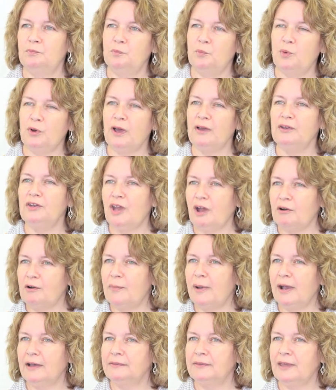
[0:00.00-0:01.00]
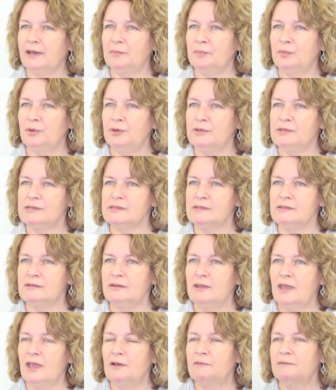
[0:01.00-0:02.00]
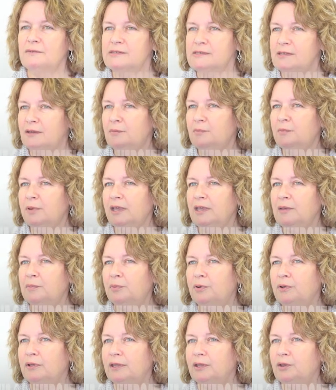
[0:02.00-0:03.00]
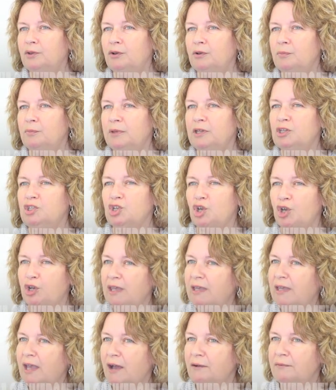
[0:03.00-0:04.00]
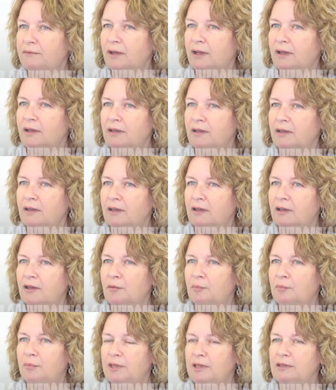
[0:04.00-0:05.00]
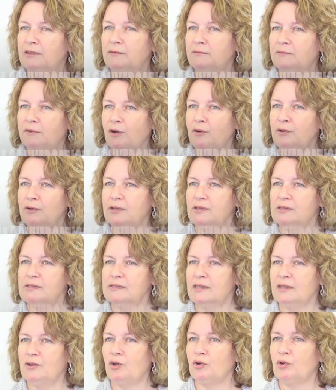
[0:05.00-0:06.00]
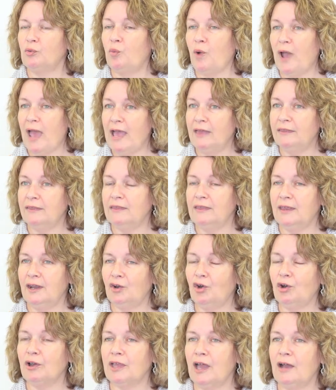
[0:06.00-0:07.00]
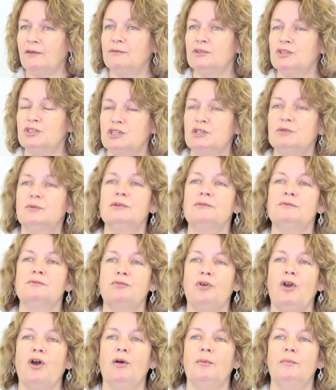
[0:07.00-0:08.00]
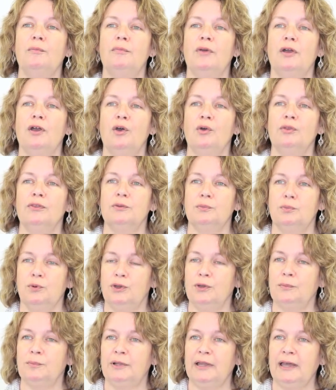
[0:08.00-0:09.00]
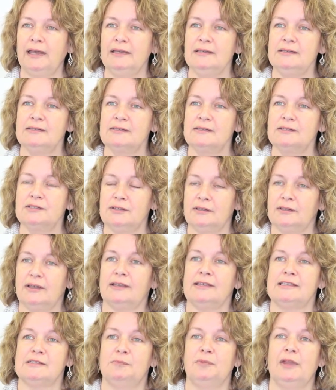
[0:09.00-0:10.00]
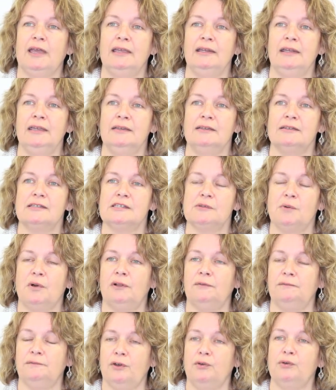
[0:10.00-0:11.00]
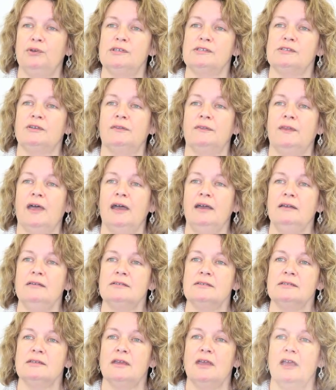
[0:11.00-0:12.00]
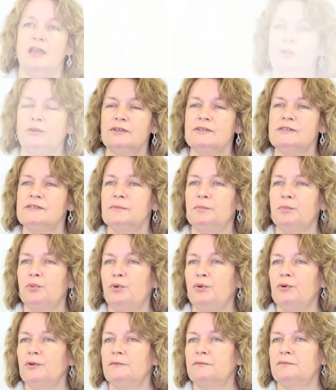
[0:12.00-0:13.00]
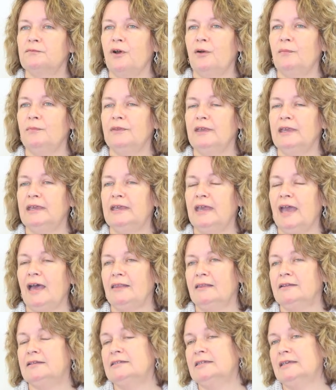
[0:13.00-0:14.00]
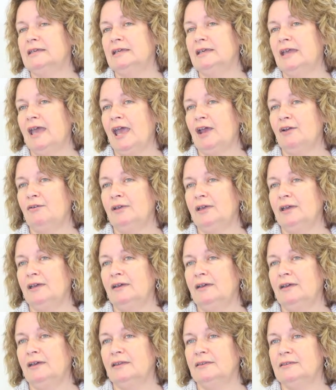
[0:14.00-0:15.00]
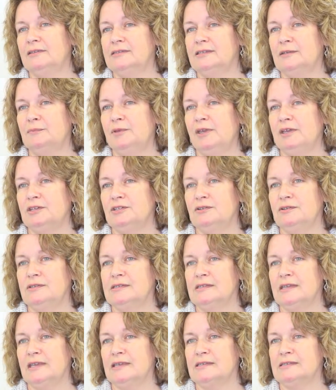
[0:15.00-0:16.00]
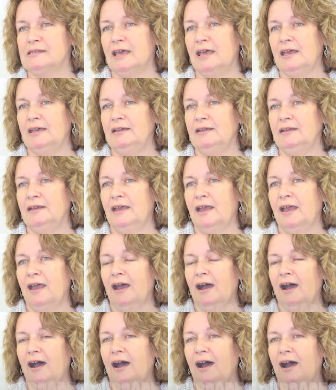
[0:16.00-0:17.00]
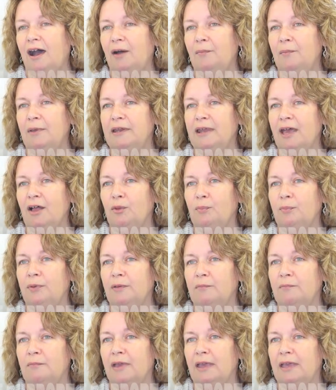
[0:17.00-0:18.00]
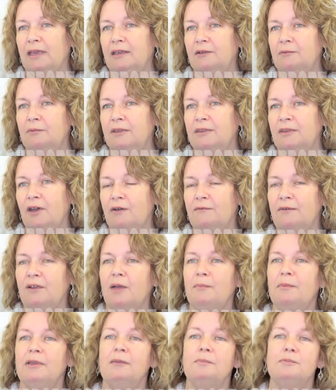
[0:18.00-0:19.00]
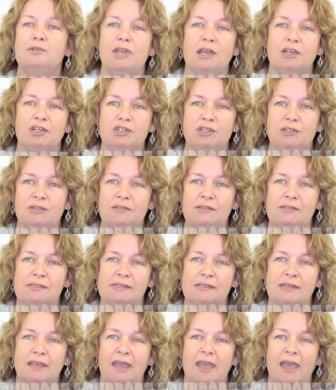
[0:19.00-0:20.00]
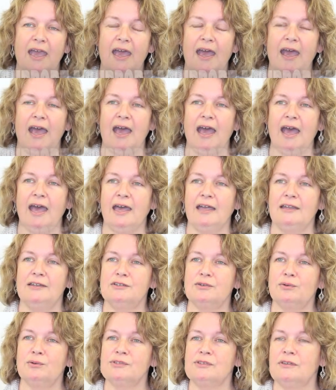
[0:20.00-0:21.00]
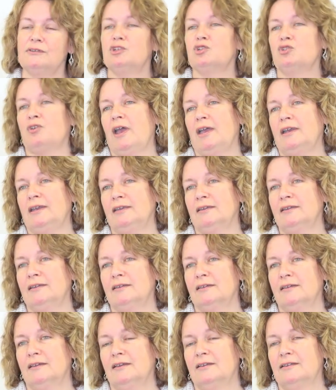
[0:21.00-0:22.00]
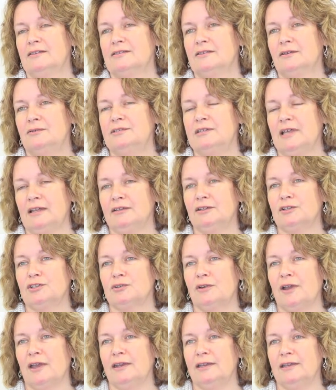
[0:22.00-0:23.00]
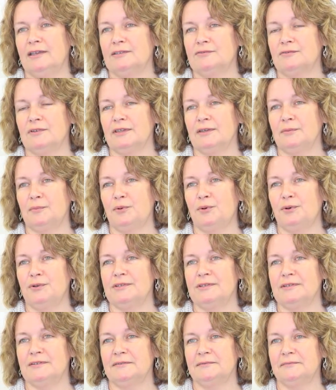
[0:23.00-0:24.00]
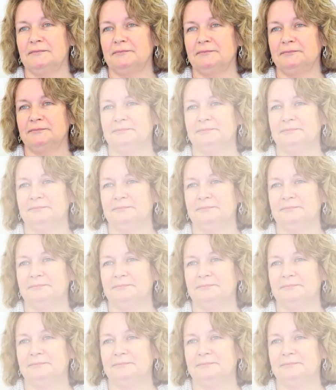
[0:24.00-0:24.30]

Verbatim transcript: what I know about that person. For some people, it could be journey cover being the focus. They're not aware that they're not covered to and from the workplace until I explain it, so I'll focus on that. A lot of support from the L&D area at the CPSU CSA um, in helping me with overcoming objections and also the training. So delegate training is really important.